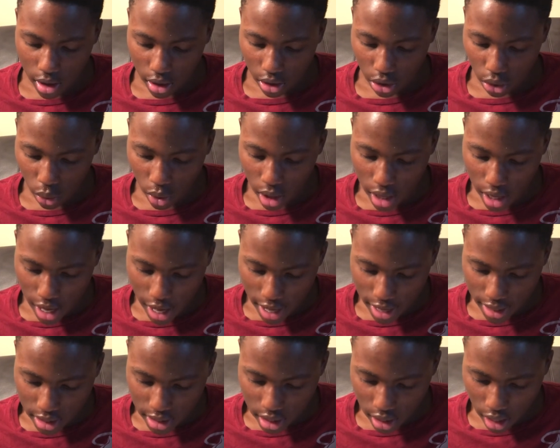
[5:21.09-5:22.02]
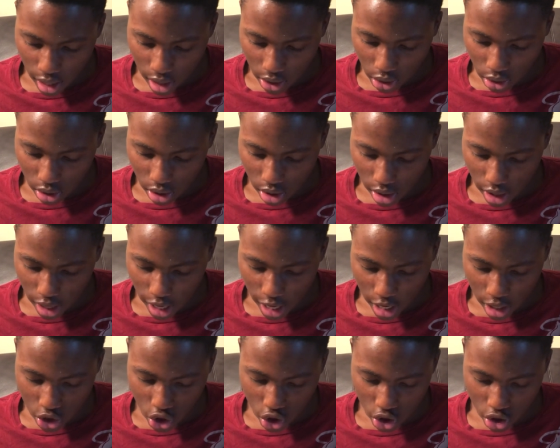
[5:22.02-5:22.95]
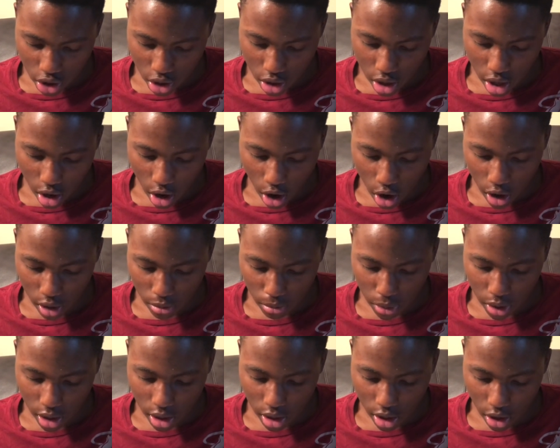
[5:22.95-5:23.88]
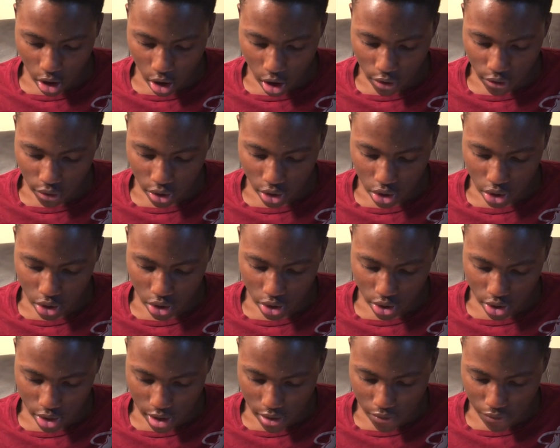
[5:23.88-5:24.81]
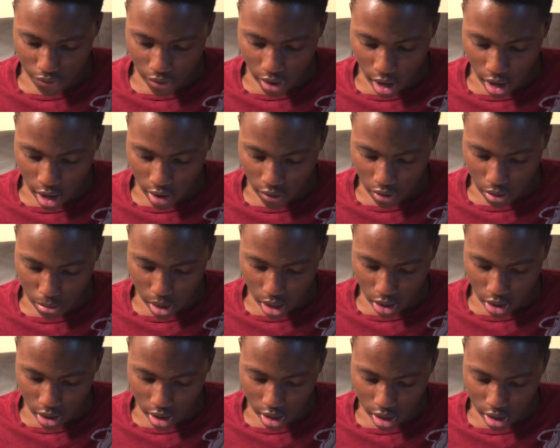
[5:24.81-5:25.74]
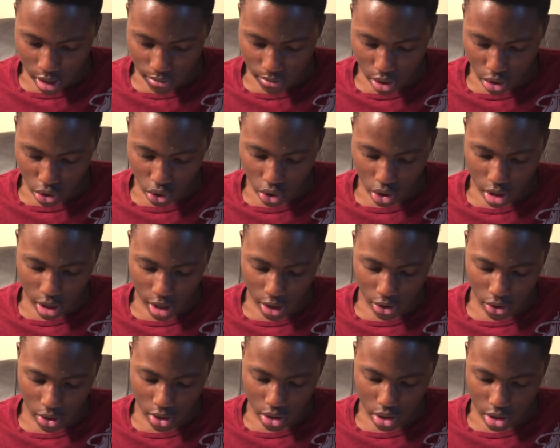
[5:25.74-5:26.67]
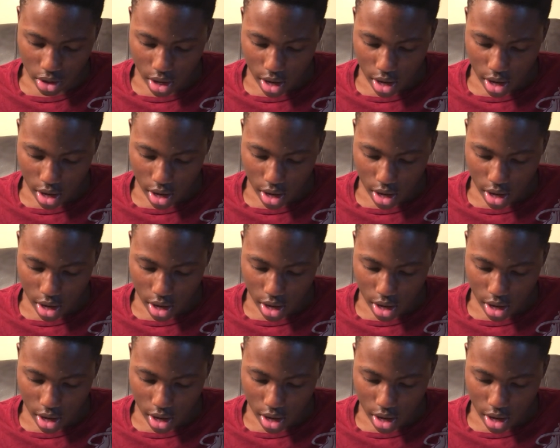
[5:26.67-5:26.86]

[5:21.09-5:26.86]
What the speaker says: three exiled Haitian army officers and five American mercenaries